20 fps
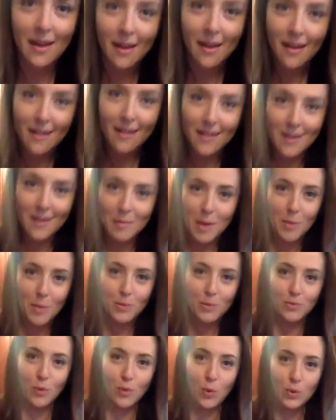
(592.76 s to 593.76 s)
I
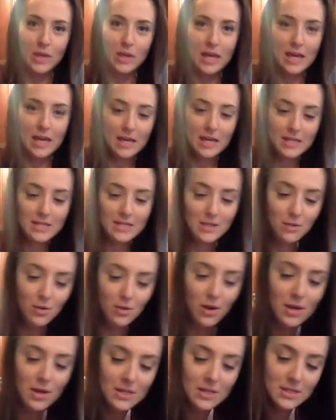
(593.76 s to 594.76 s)
would roll cans
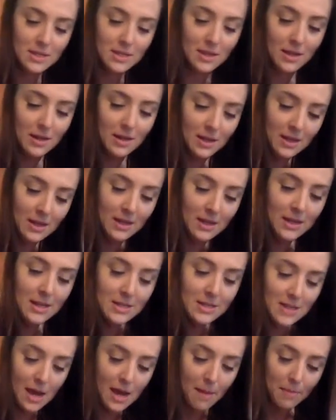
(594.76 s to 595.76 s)
across the
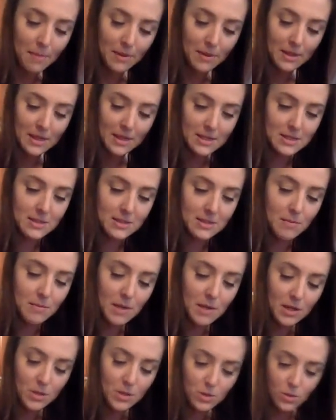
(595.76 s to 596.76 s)
top of this to
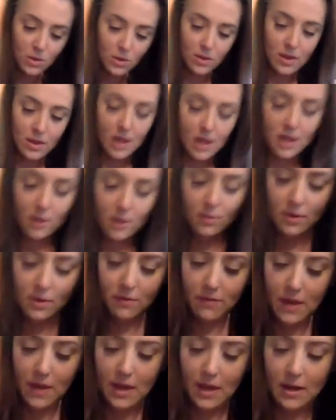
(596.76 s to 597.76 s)
make sure that it would
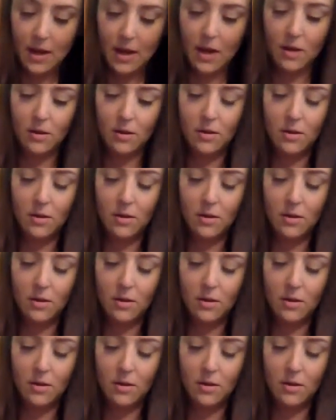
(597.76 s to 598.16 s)
flatten out.